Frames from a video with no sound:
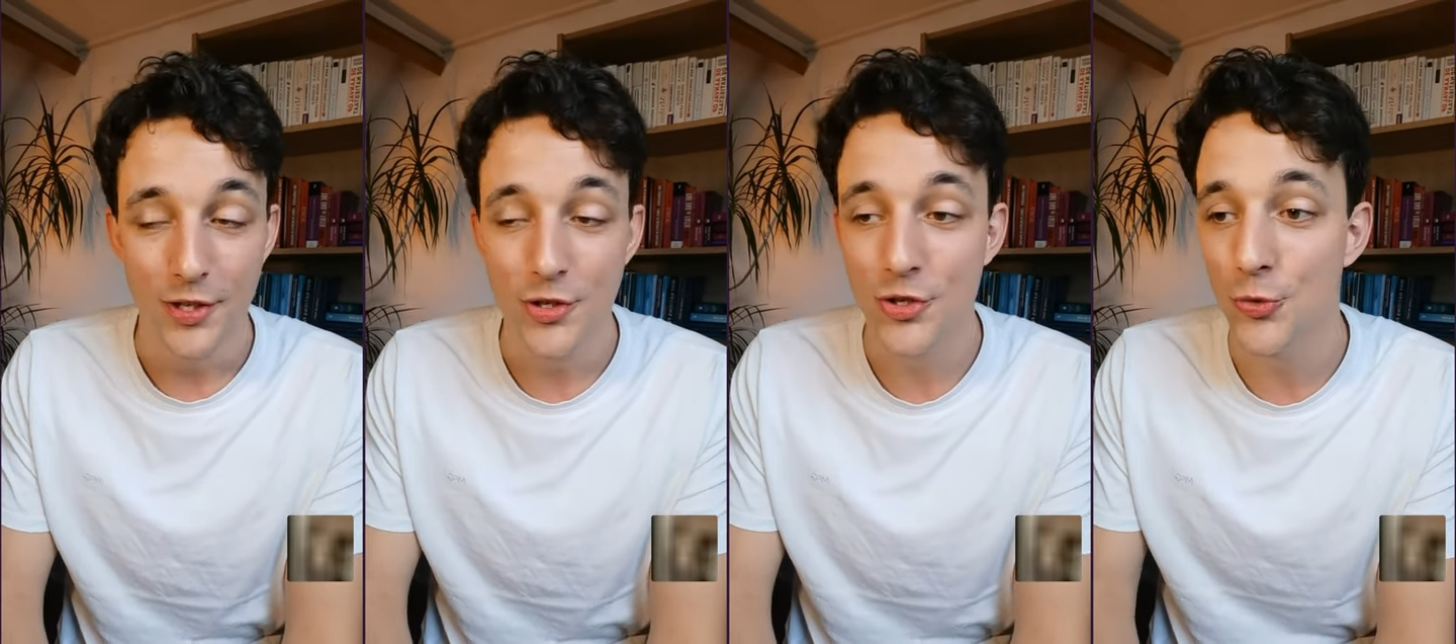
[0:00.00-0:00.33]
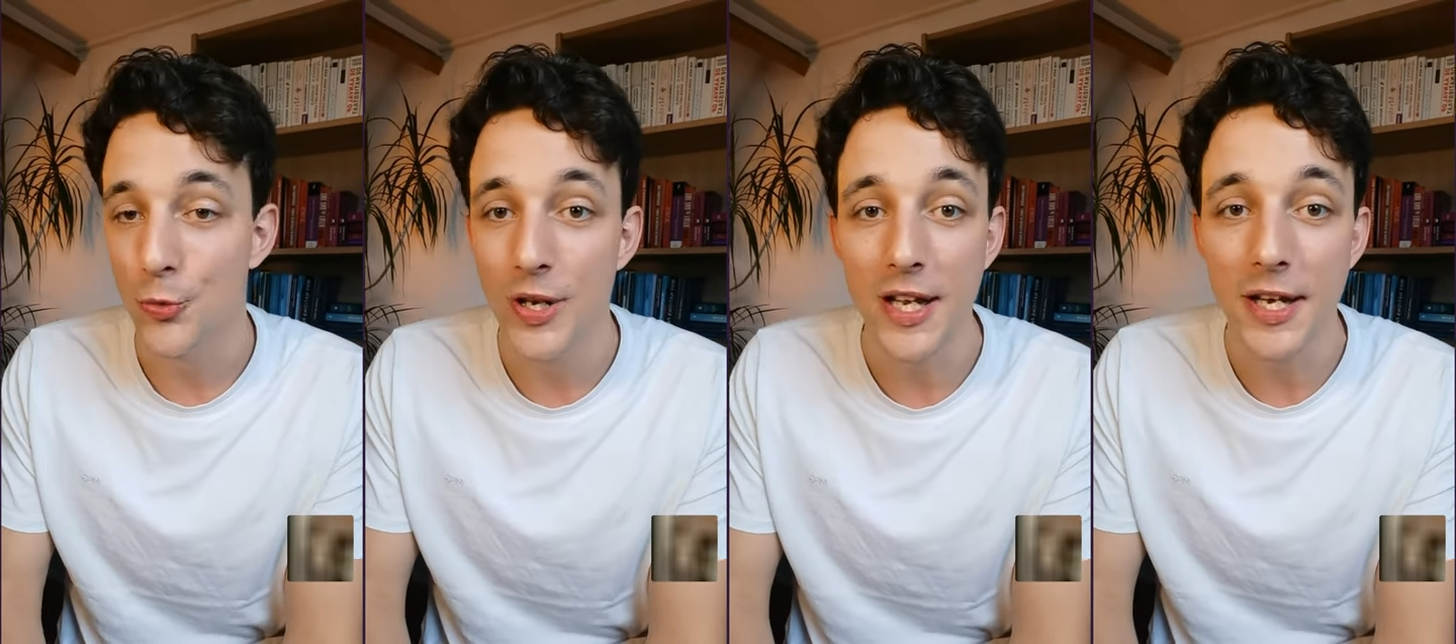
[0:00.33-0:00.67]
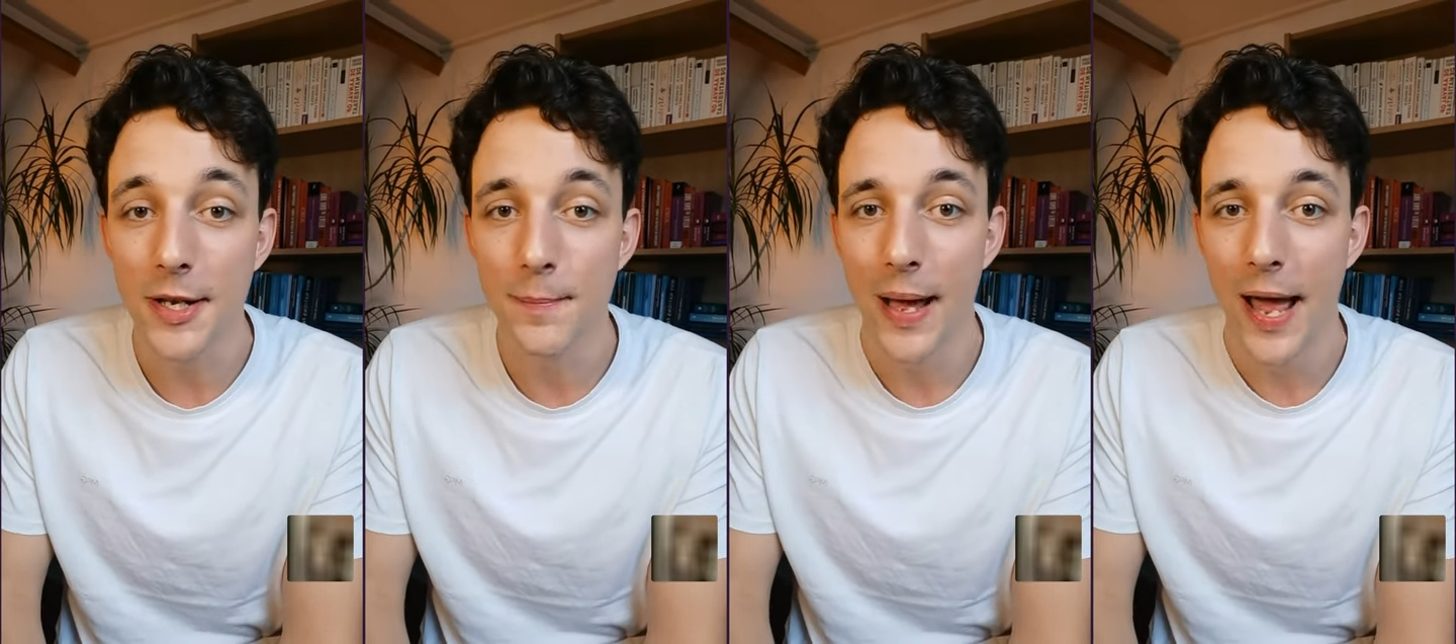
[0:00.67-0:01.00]
Just read
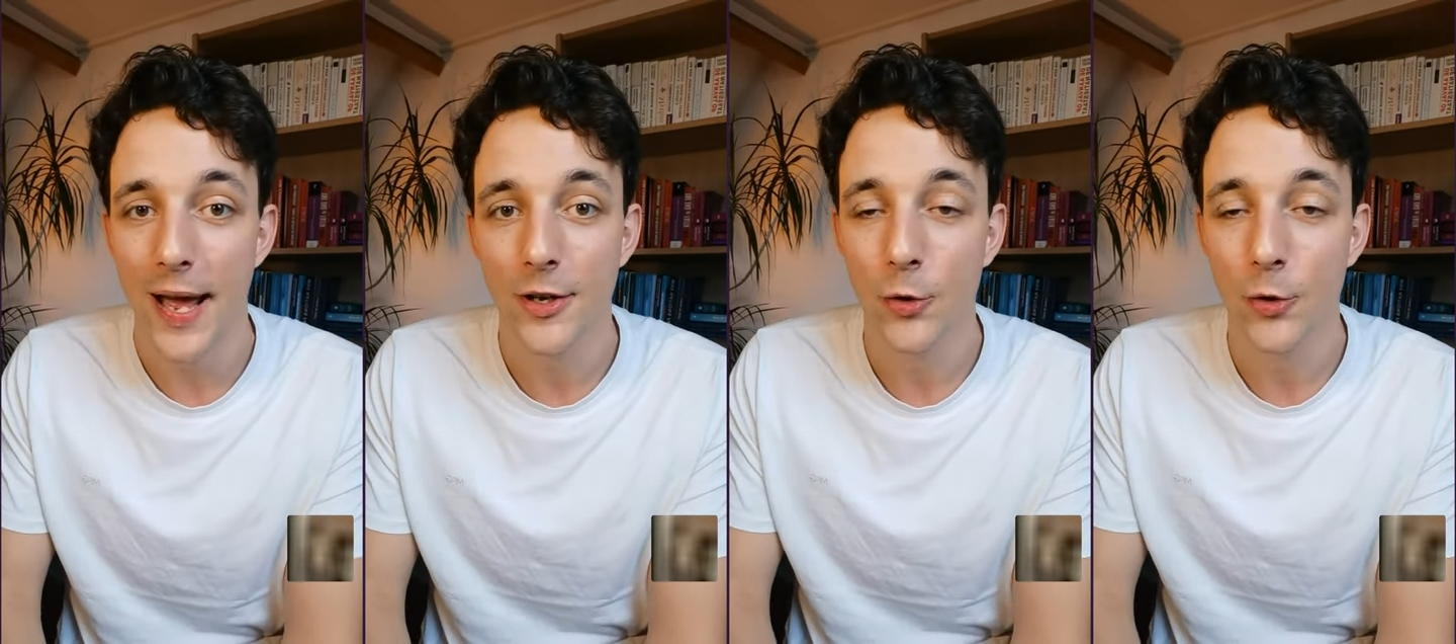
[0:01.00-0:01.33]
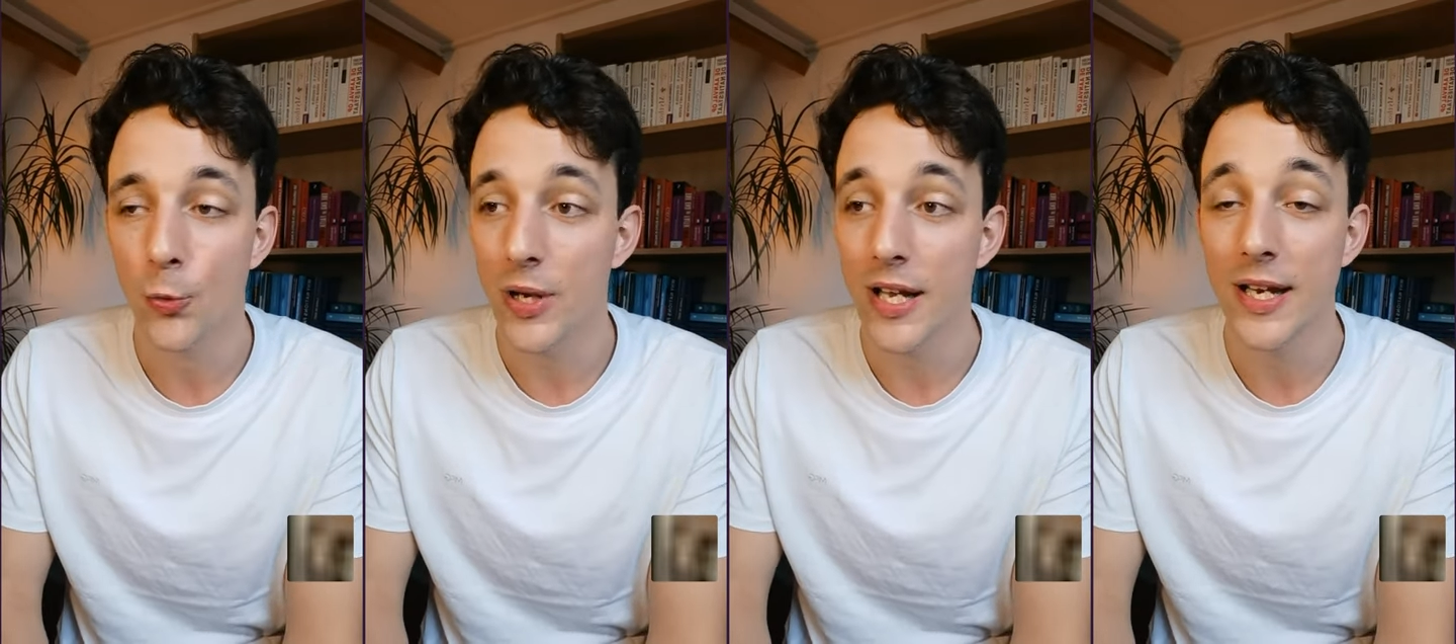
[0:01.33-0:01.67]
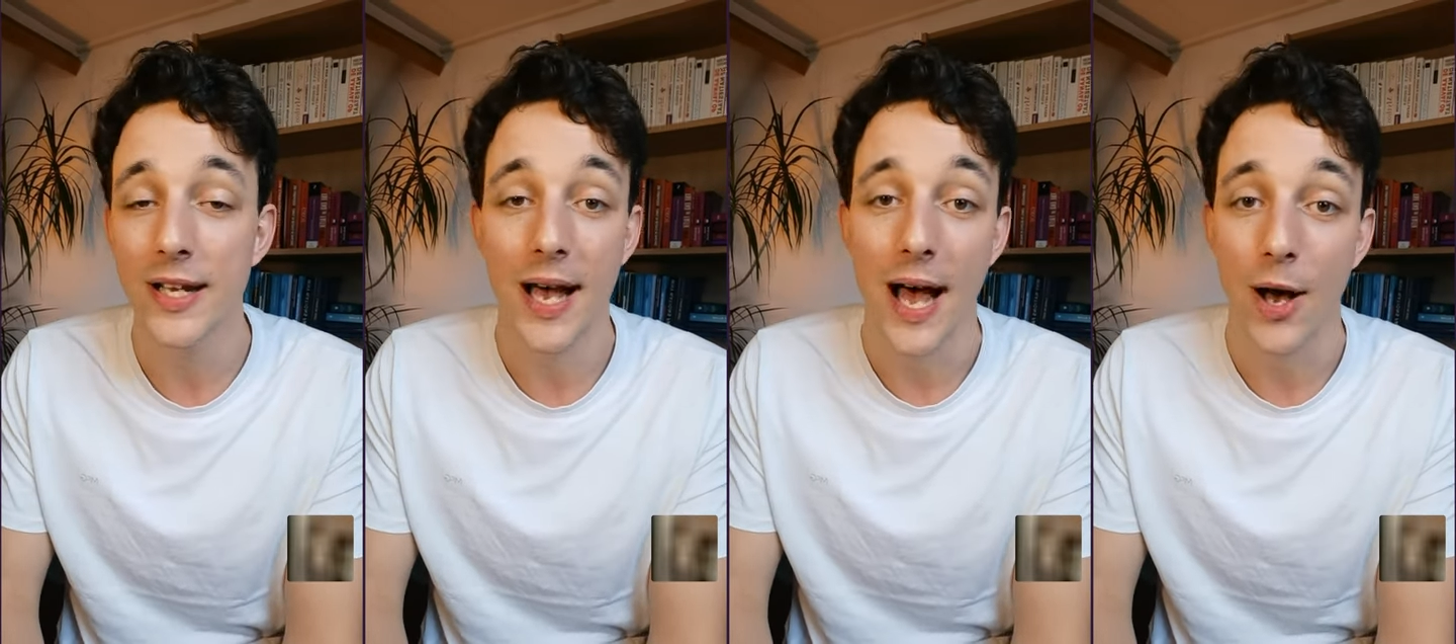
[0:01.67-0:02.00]
it back, read it